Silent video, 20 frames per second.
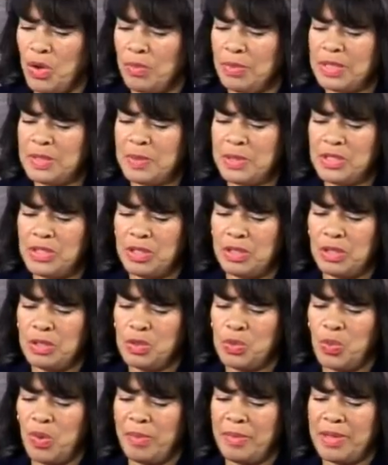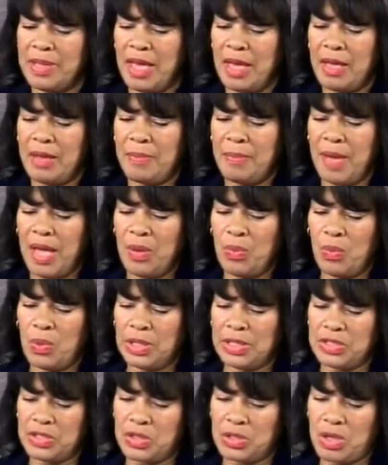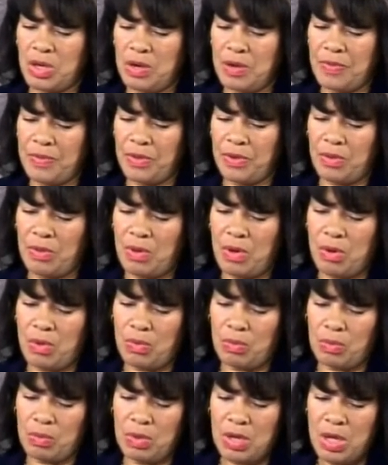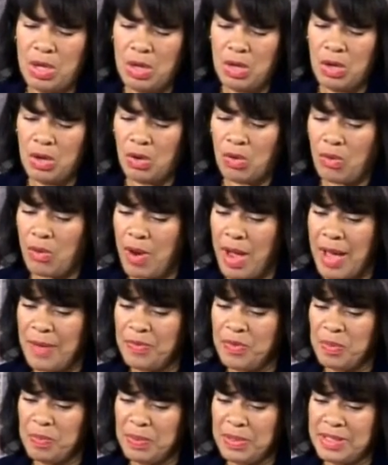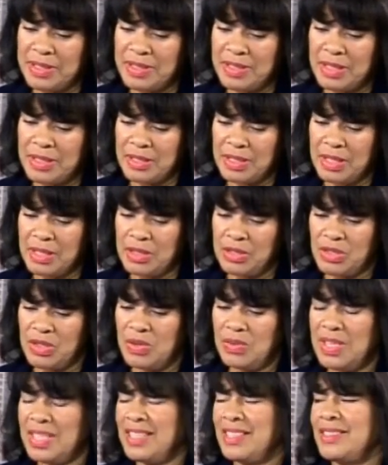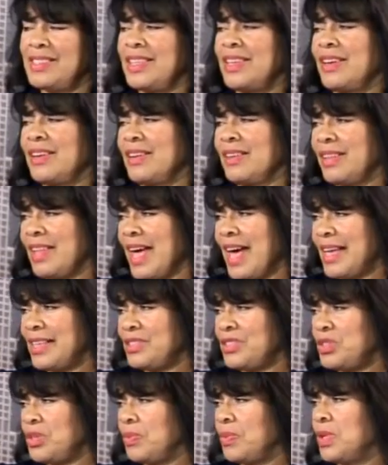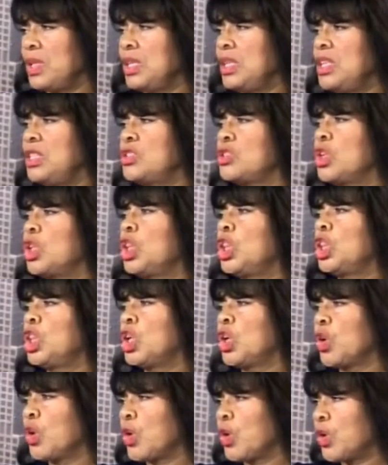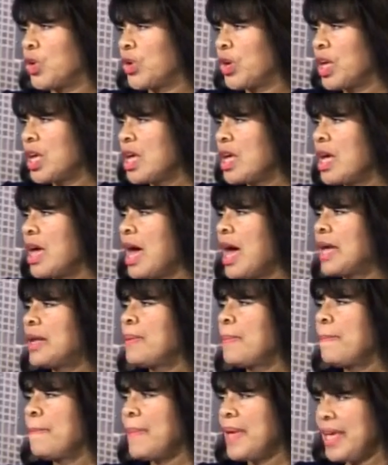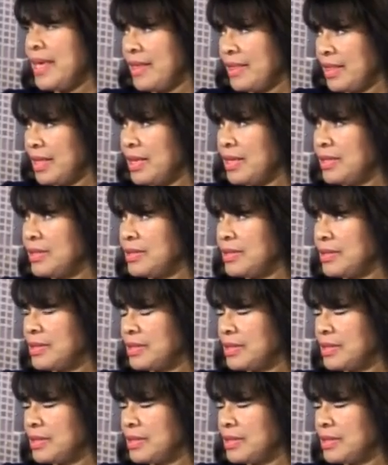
at home, especially those women that might want to start their own craft business, yep. is do you need to take a class? Do you really need to learn how to make these?